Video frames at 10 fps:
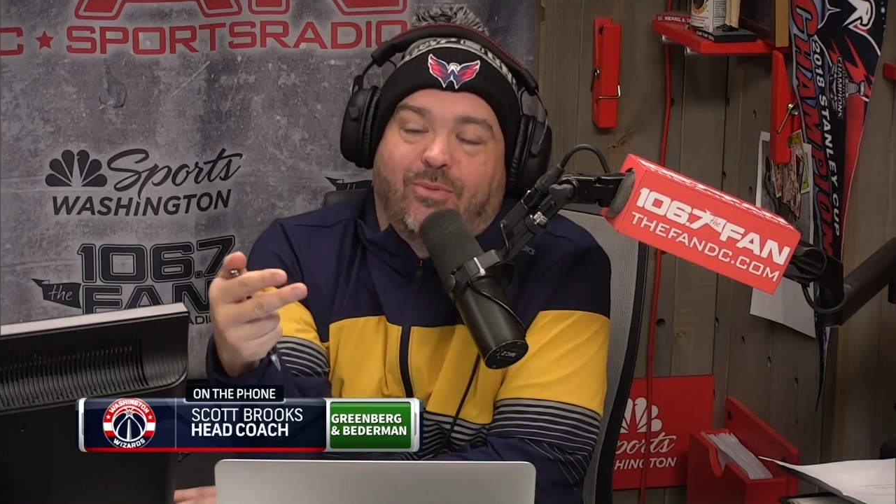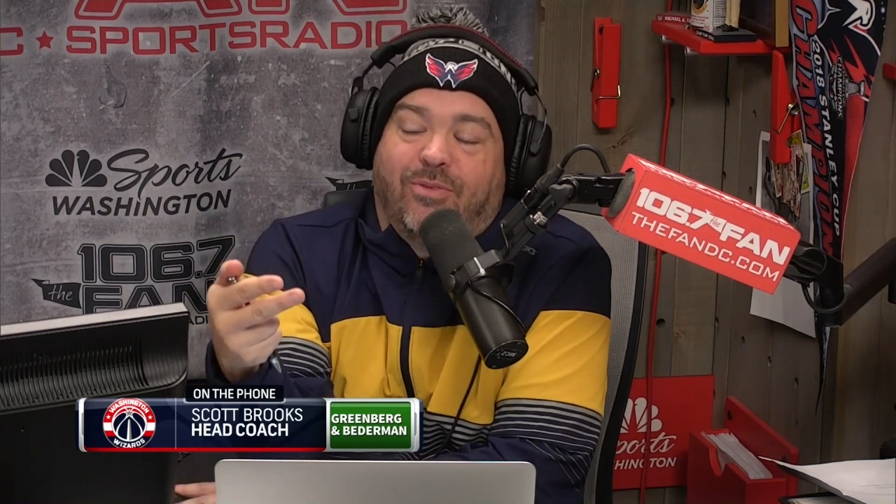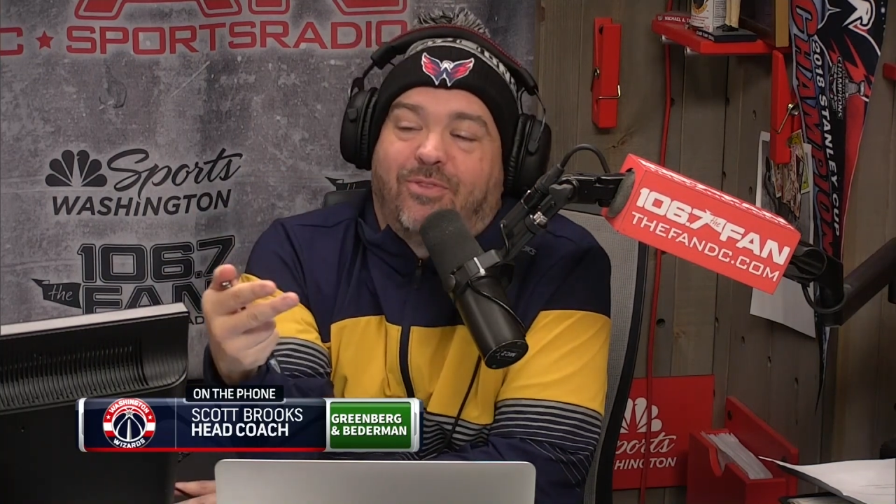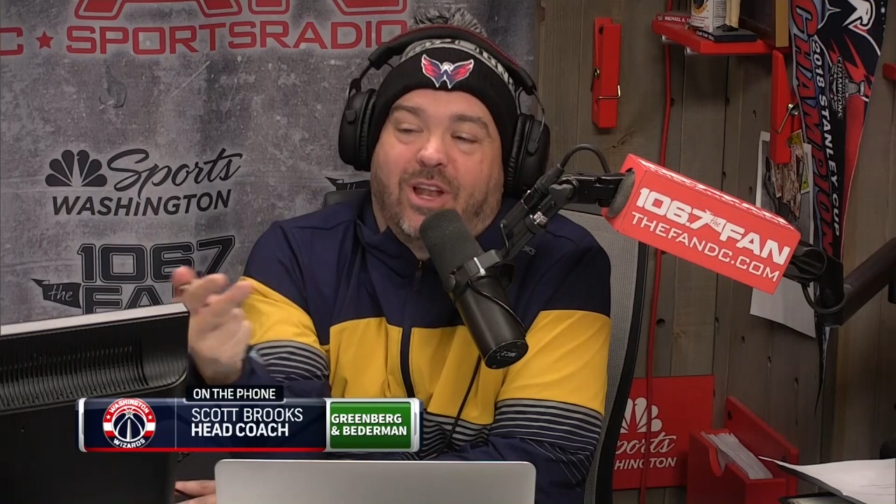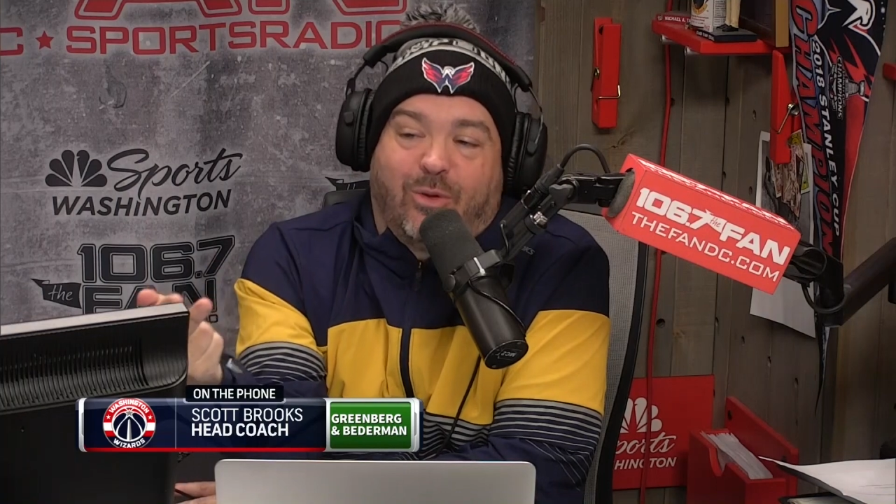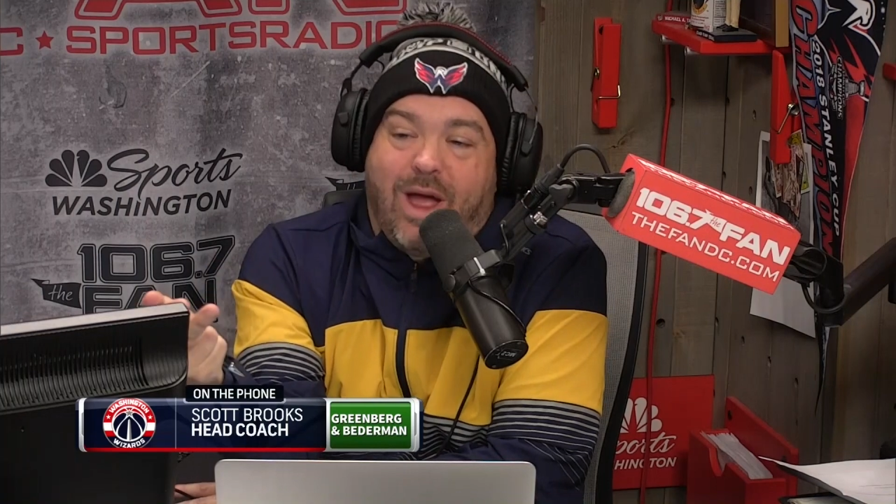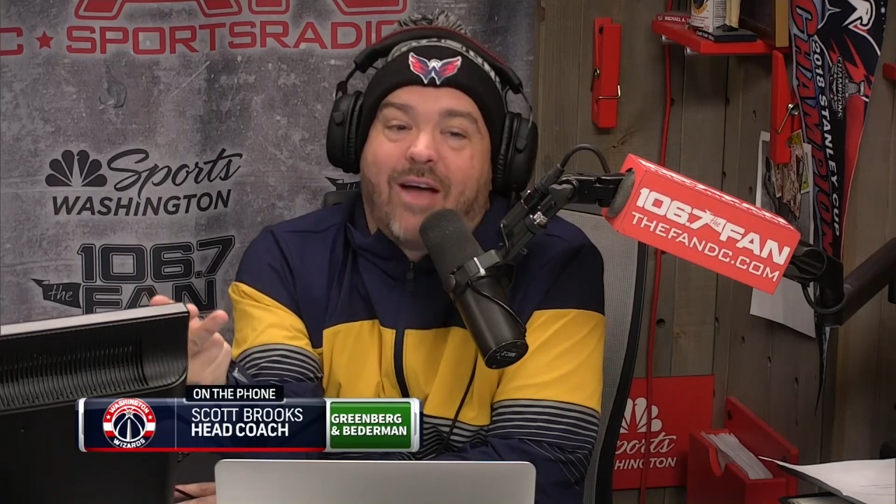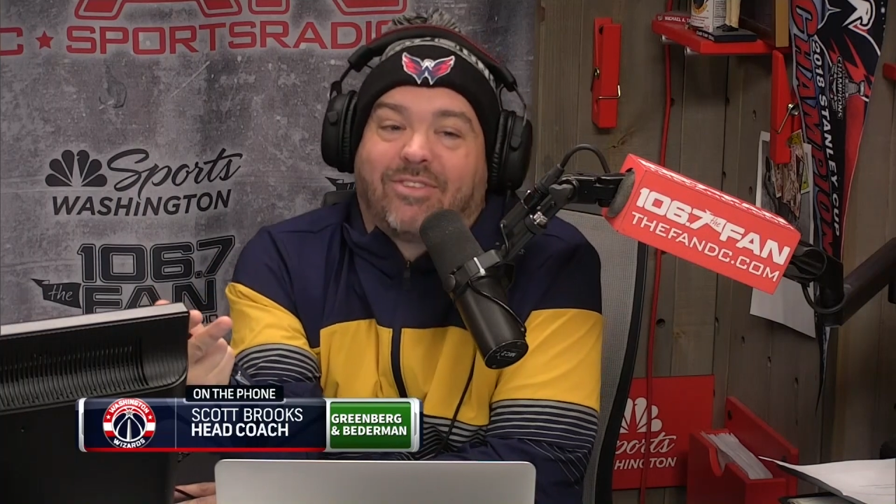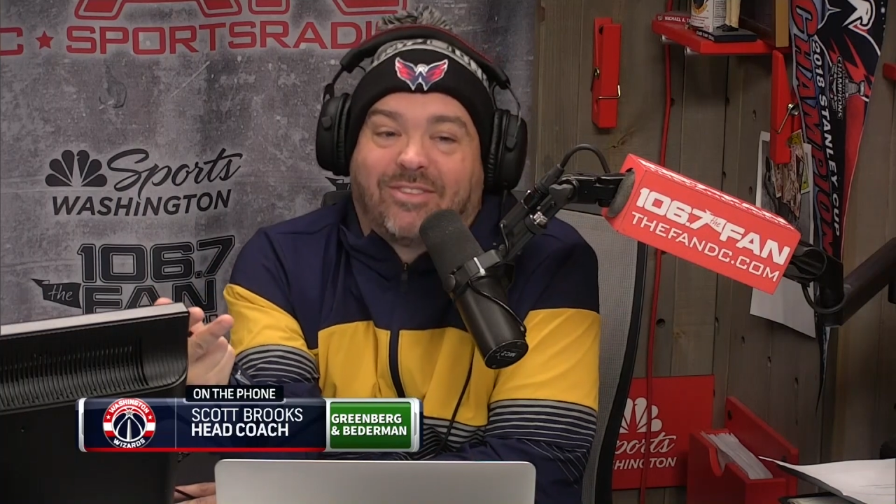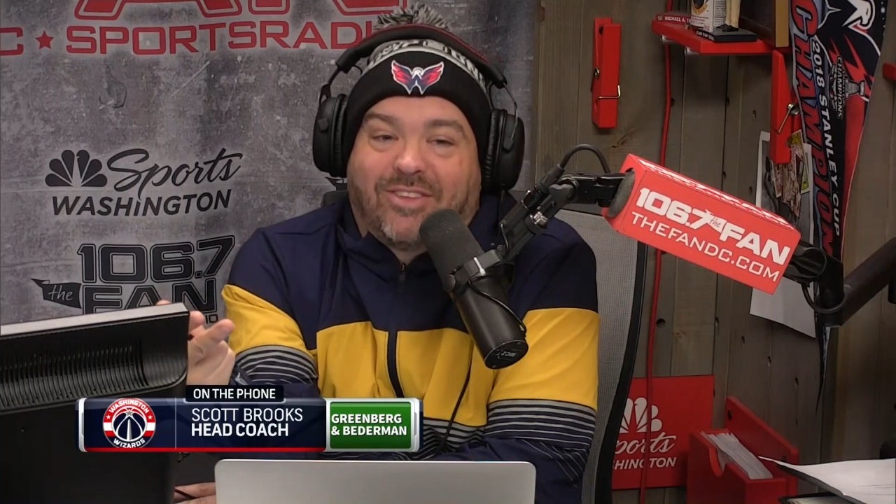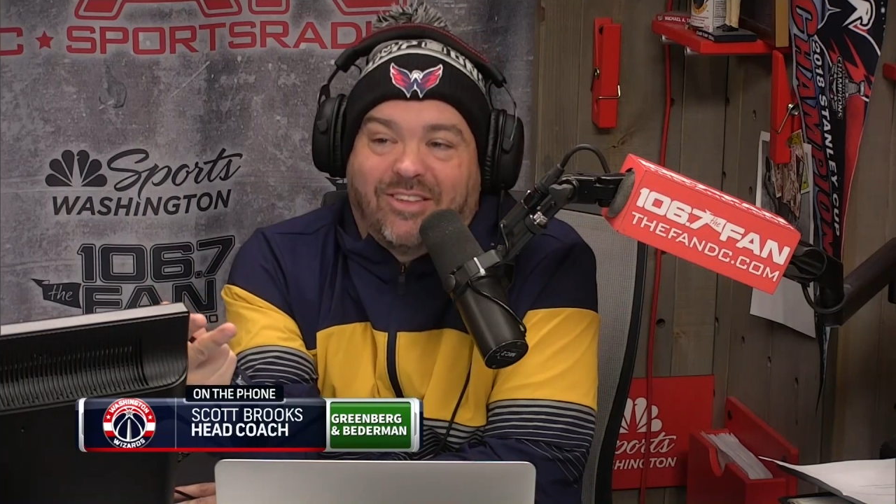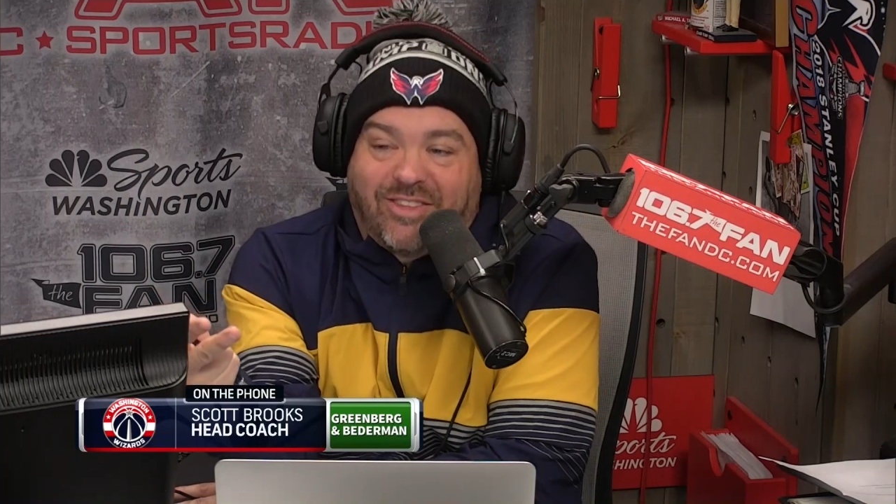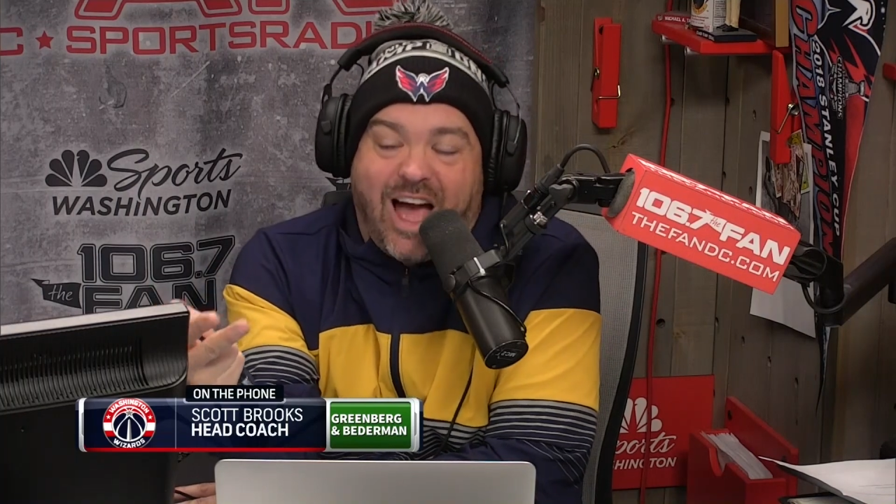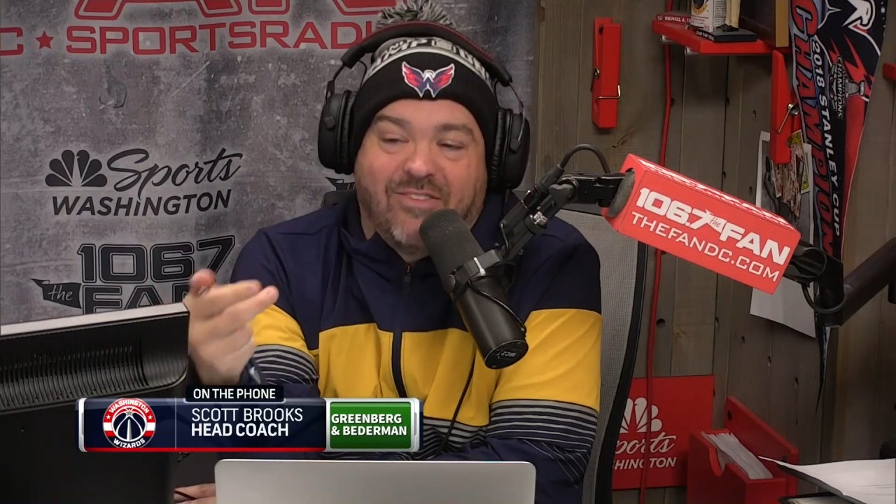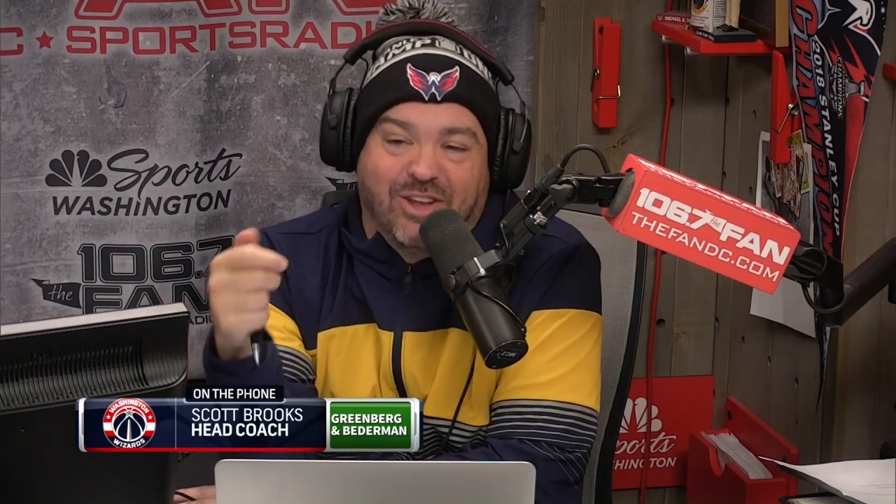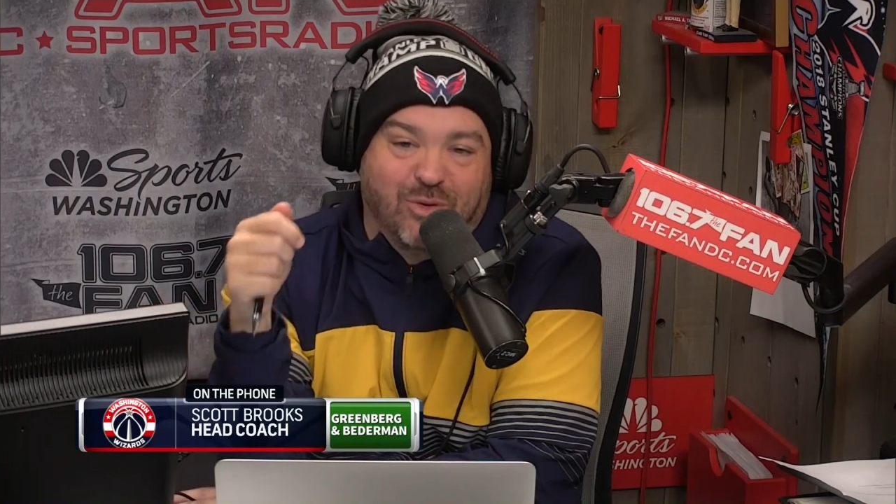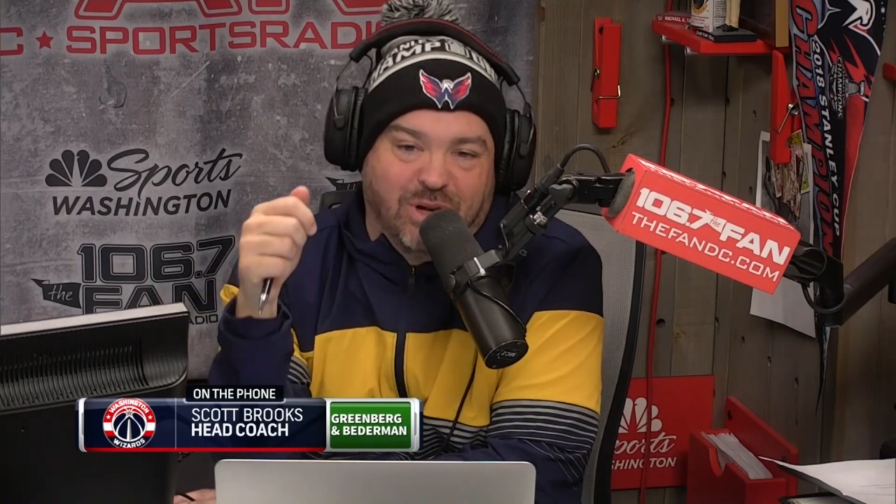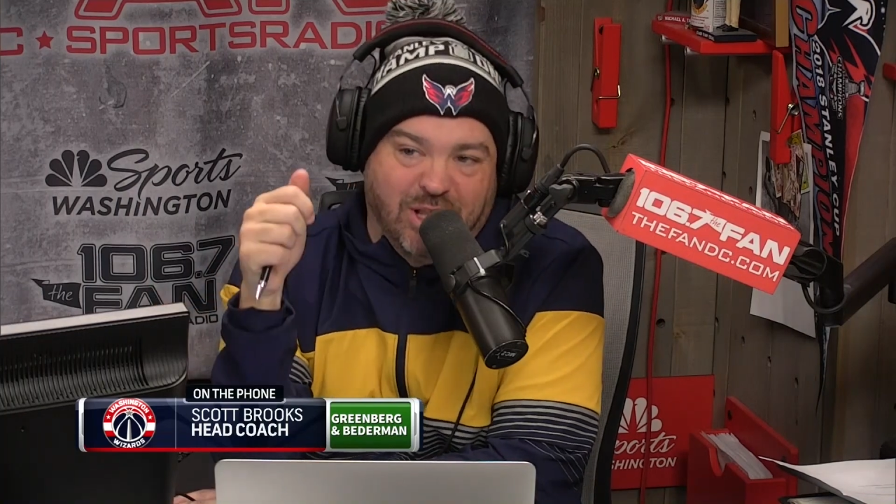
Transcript: we feel like we have to uh, dive into it a